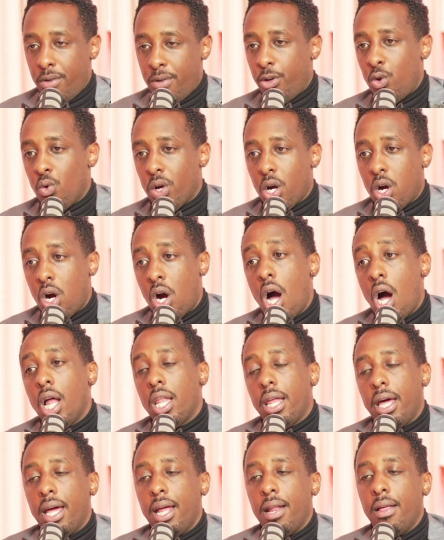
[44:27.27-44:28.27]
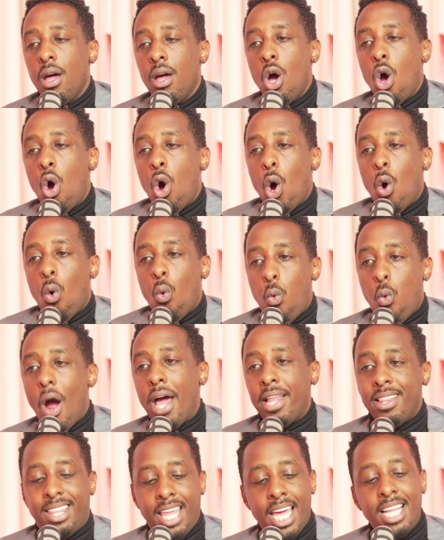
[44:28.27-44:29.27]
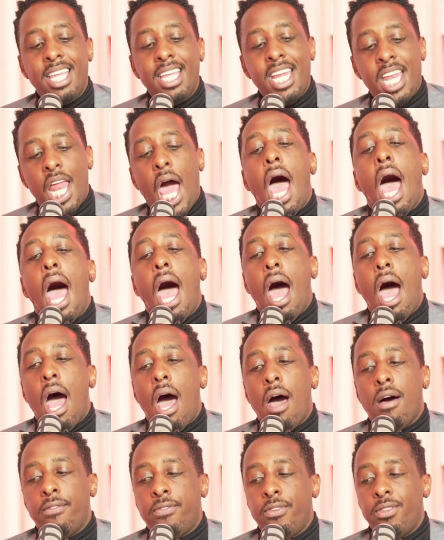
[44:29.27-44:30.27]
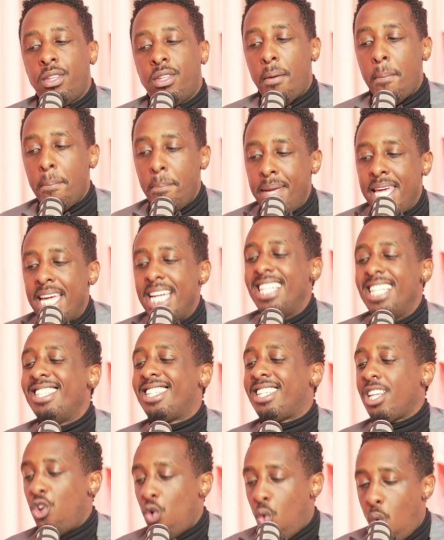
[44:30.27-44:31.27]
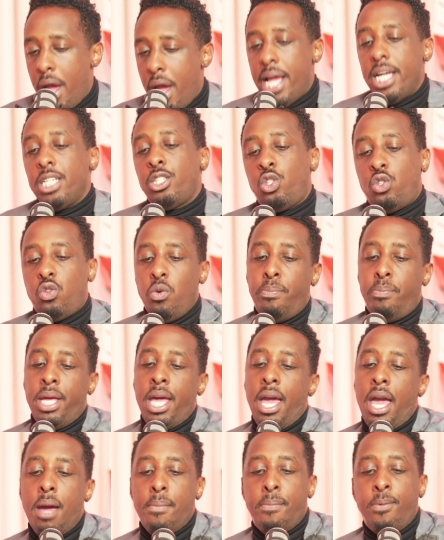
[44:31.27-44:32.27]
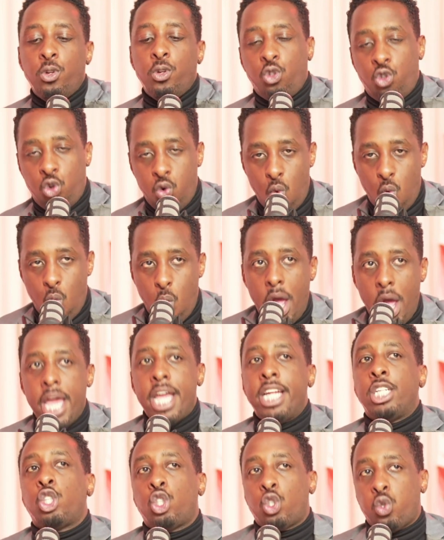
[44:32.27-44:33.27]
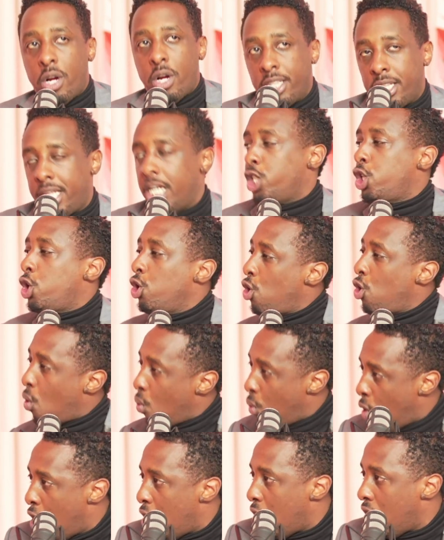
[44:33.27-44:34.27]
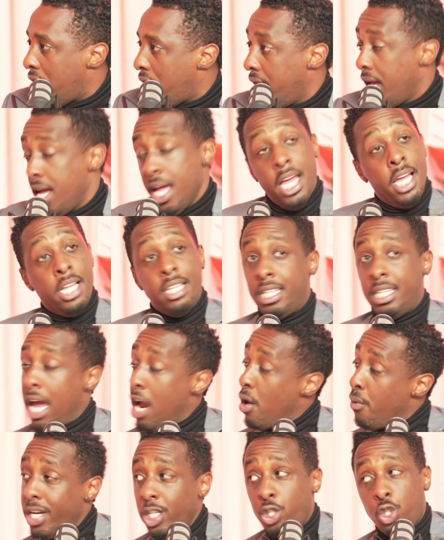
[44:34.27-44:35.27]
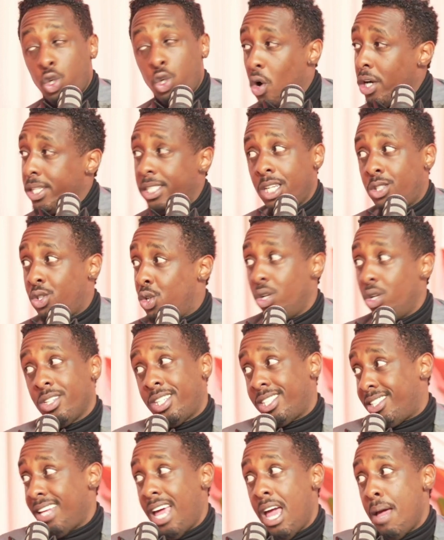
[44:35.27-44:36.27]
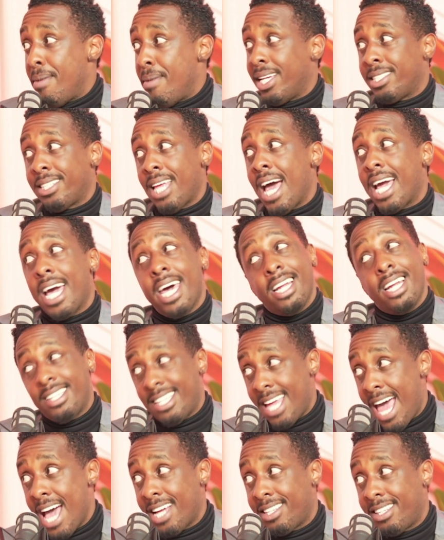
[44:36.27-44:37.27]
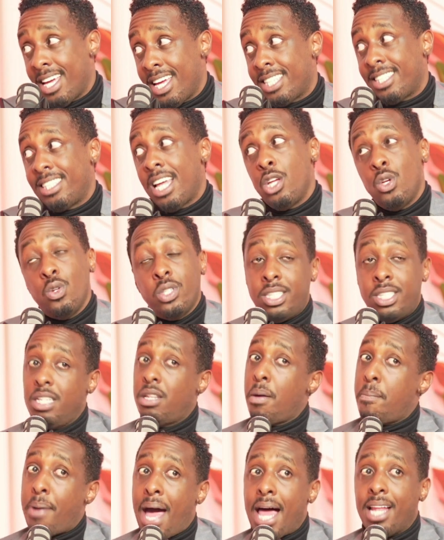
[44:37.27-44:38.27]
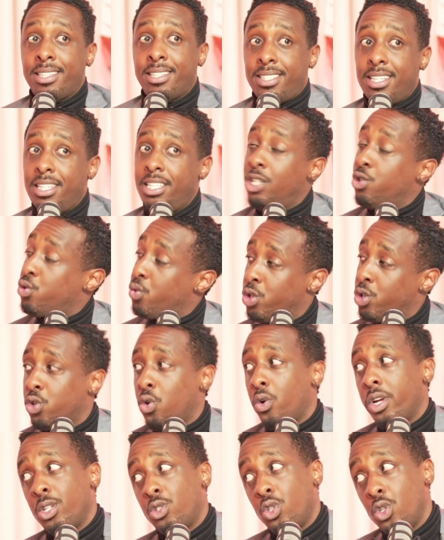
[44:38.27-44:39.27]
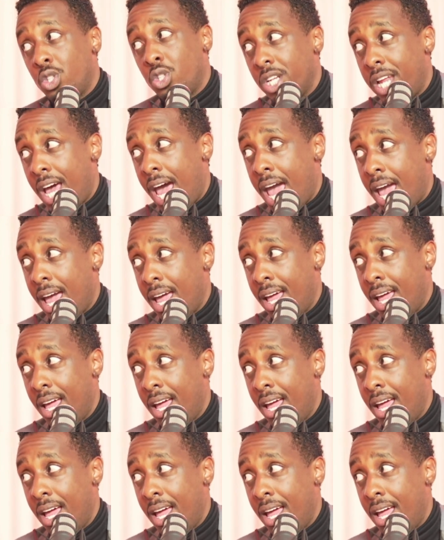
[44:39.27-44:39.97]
whatever you want to call it, when they didn't have the means and ways to be able to wage traditional war, they resorted to the same exact kind of tactics that you see the Palestinians resorting to today.